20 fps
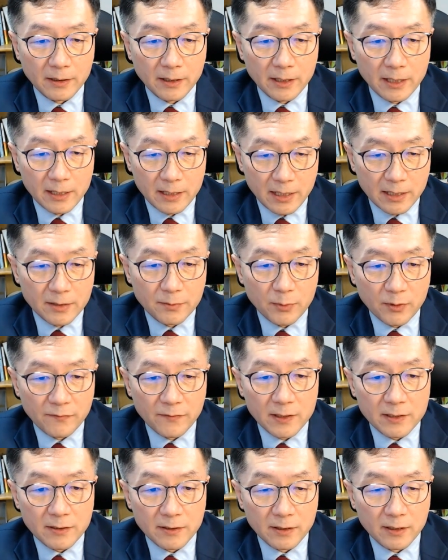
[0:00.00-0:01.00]
as
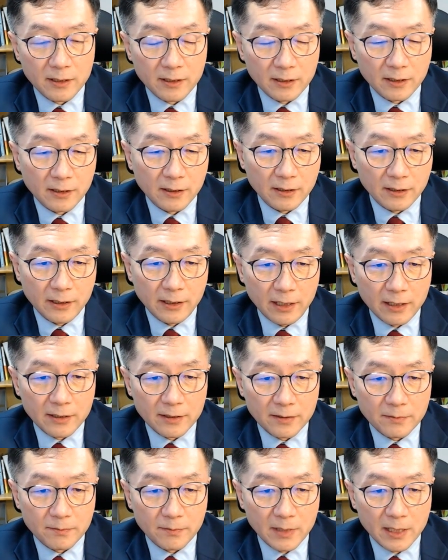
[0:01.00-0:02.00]
Professor Lee
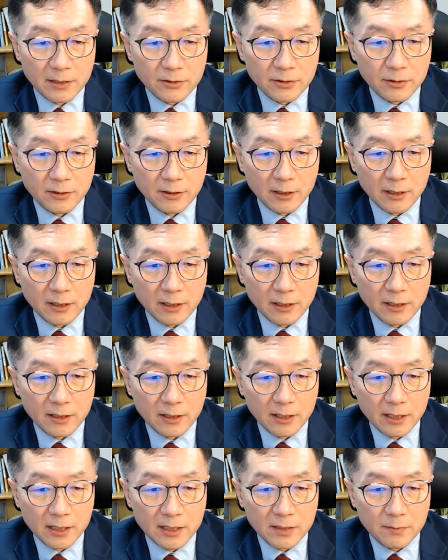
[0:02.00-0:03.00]
has
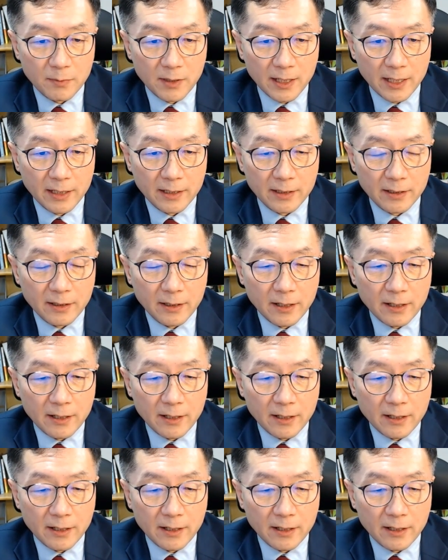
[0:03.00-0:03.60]
uh, explained,